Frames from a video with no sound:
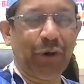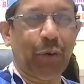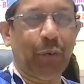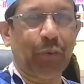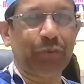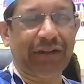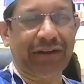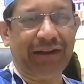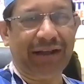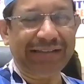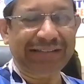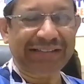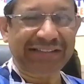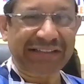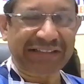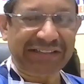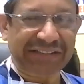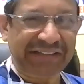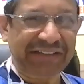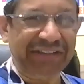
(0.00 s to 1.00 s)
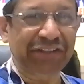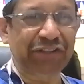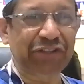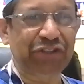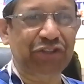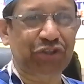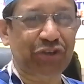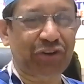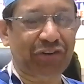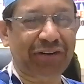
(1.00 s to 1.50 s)
over the last 6
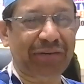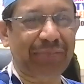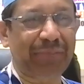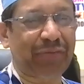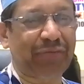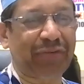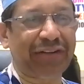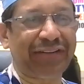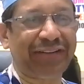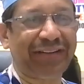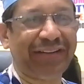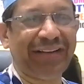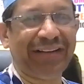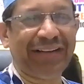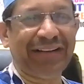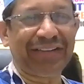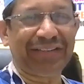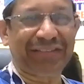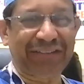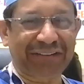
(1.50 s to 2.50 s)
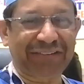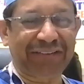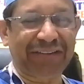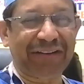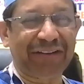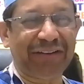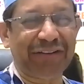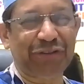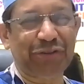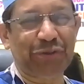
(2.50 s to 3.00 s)
years, children between 6
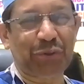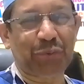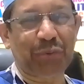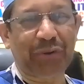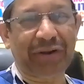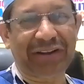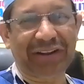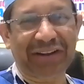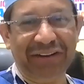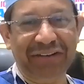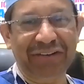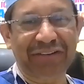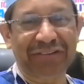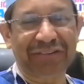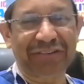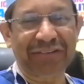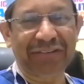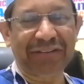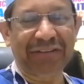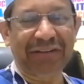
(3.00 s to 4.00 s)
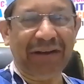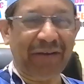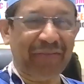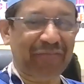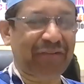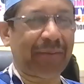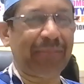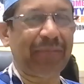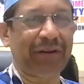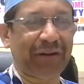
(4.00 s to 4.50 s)
years to 20 years
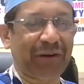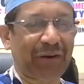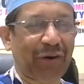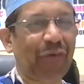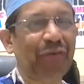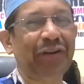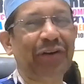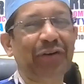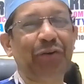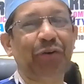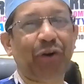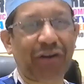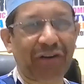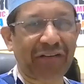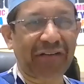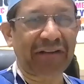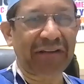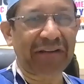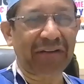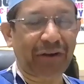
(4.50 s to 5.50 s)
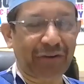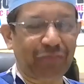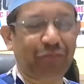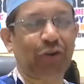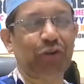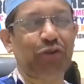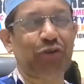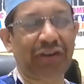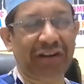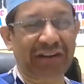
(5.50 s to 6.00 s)
have come in around and got dry.
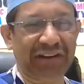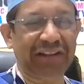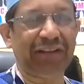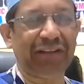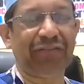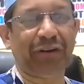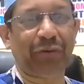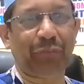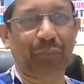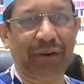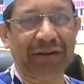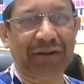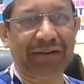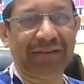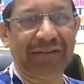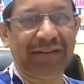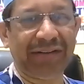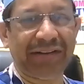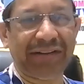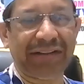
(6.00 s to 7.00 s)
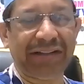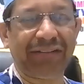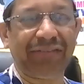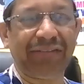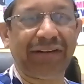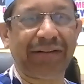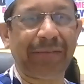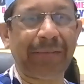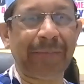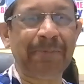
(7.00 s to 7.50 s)
Unfortunately, they were wet. They
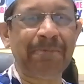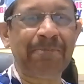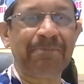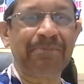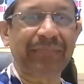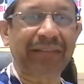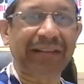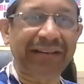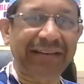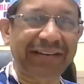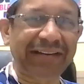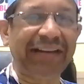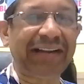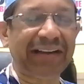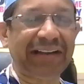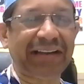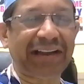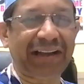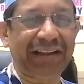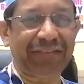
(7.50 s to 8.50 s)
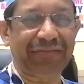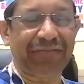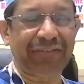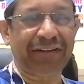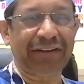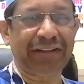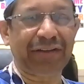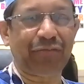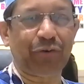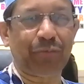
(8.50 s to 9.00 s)
were leading a life
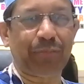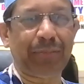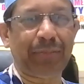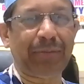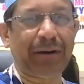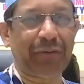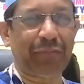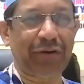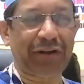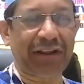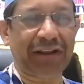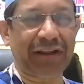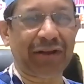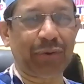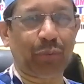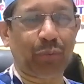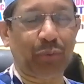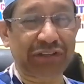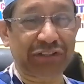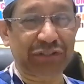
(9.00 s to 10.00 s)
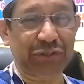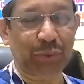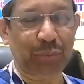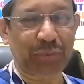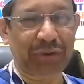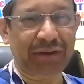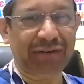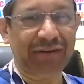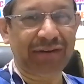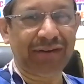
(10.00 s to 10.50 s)
where they would be bedwetting once a
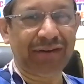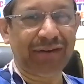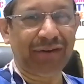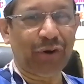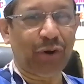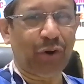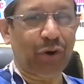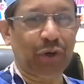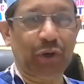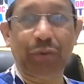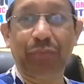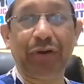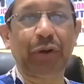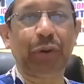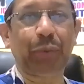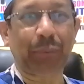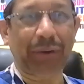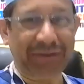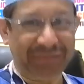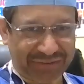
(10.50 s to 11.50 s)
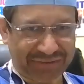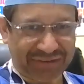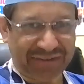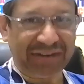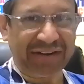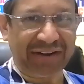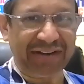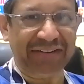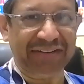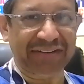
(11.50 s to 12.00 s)
week or even twice at
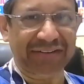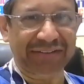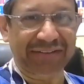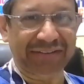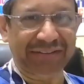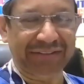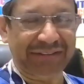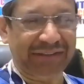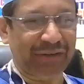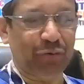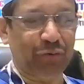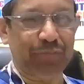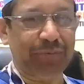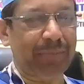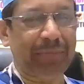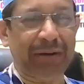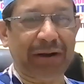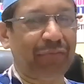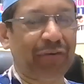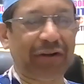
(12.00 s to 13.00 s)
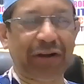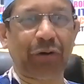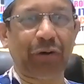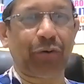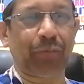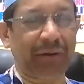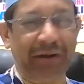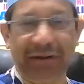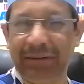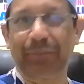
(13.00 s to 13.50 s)
night. They would be bedwetting
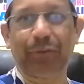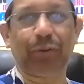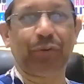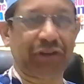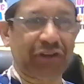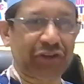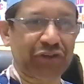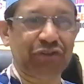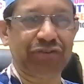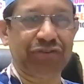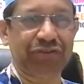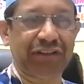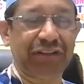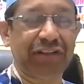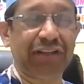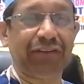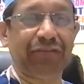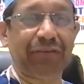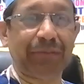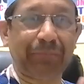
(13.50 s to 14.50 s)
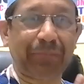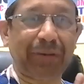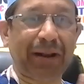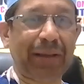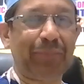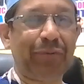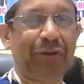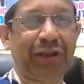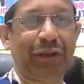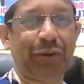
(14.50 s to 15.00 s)
on multiple occasions. Either they were
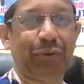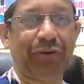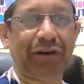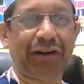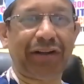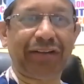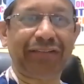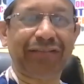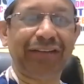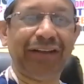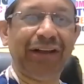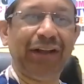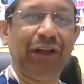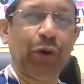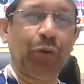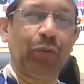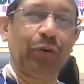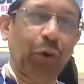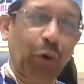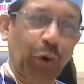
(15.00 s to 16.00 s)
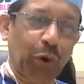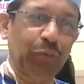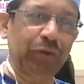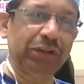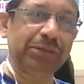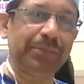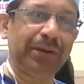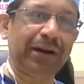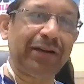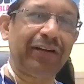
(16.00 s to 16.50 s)
primary enuretics who were
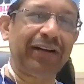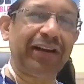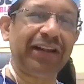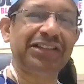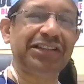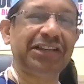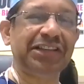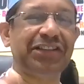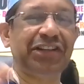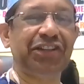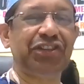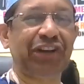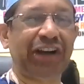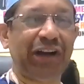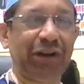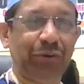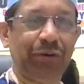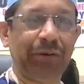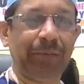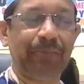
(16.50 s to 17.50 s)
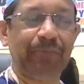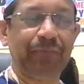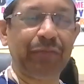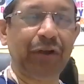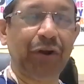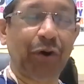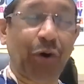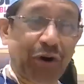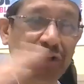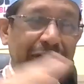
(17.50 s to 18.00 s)
always bedwetting since their childhood,
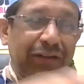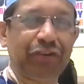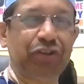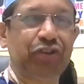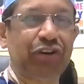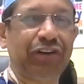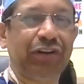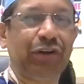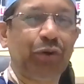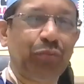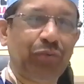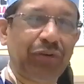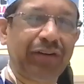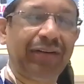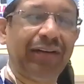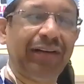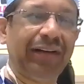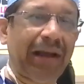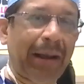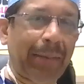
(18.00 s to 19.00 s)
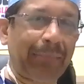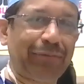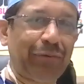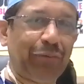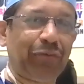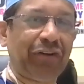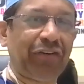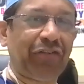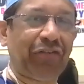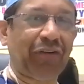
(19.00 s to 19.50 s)
or there were children who were
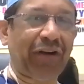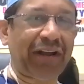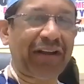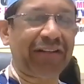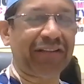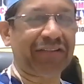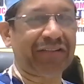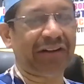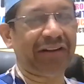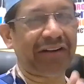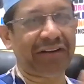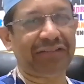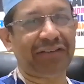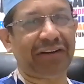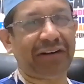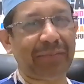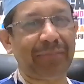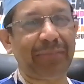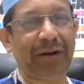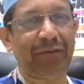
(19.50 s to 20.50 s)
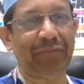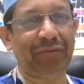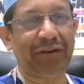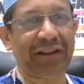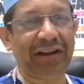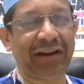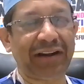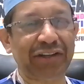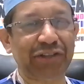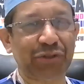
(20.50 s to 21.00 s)
absolutely dry and suddenly started
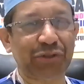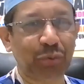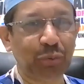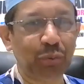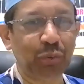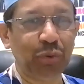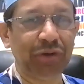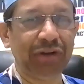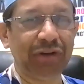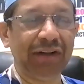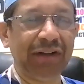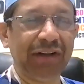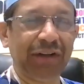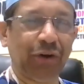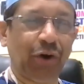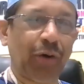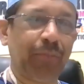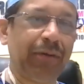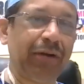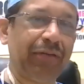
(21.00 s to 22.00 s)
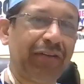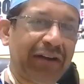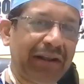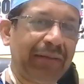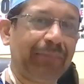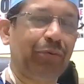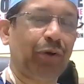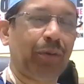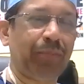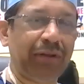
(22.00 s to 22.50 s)
bedwetting at school, or
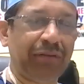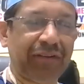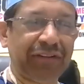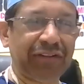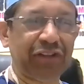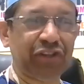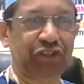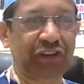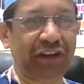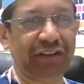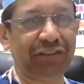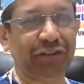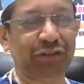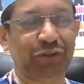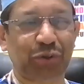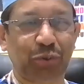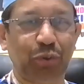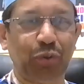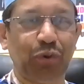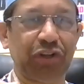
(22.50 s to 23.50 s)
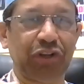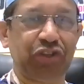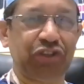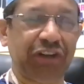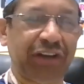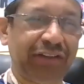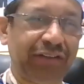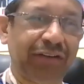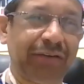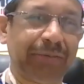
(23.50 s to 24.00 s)
bedwetting probably when they changed the school or
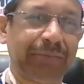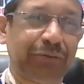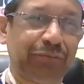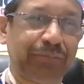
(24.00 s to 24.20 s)
changed